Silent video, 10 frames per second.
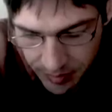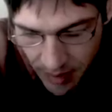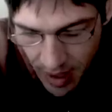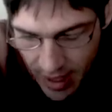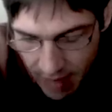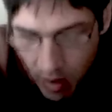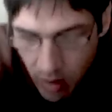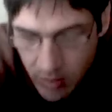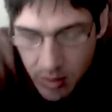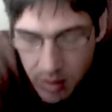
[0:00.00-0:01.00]
I have
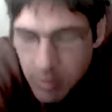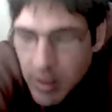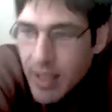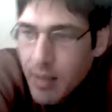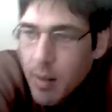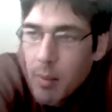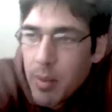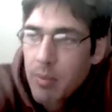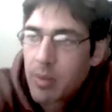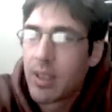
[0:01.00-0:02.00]
also complained about
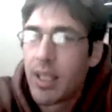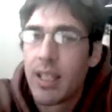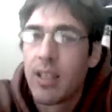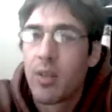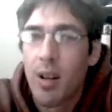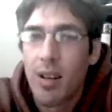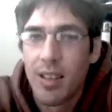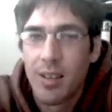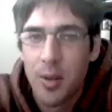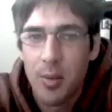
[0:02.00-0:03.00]
people taking the wrong
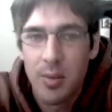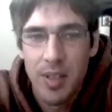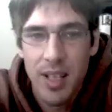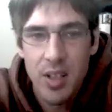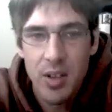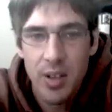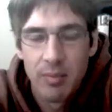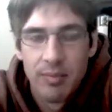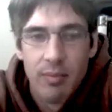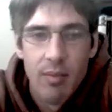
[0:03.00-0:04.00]
interpretation.
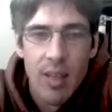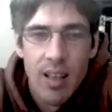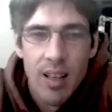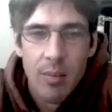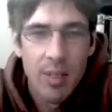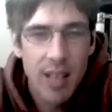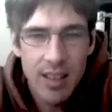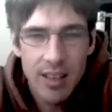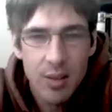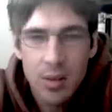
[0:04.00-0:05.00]
But
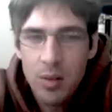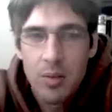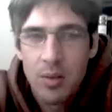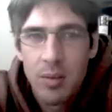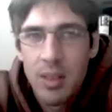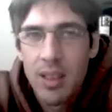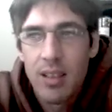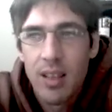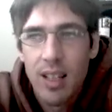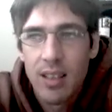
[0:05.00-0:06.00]
that, too, to me, is
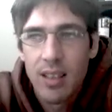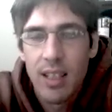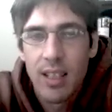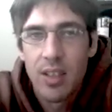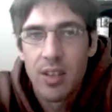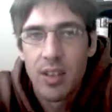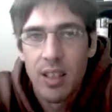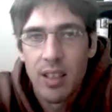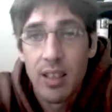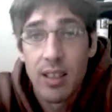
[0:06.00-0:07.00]
not saying they should
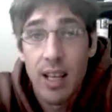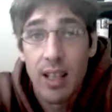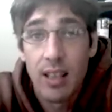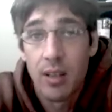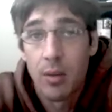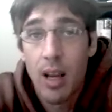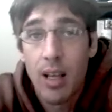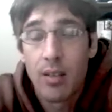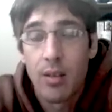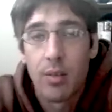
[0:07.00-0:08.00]
get exactly the right
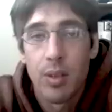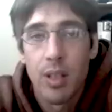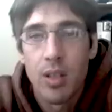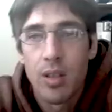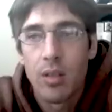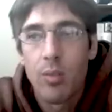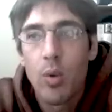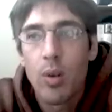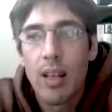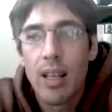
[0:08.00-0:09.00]
interpretation. It's
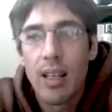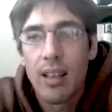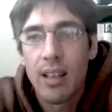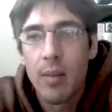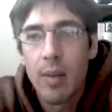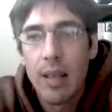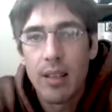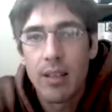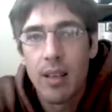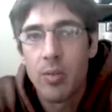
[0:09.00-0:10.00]
more like they made
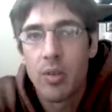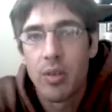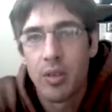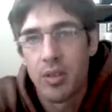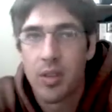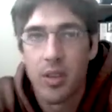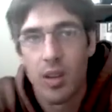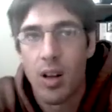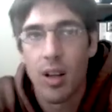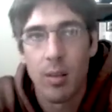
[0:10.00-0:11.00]
assumptions and start
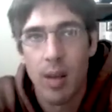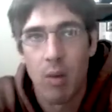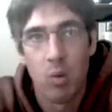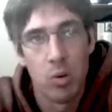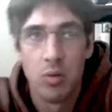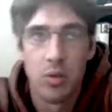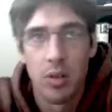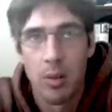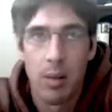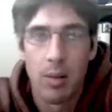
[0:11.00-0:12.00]
talking about, well, you said
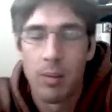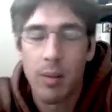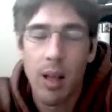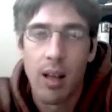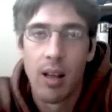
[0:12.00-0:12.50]
blah, blah, blah, blah.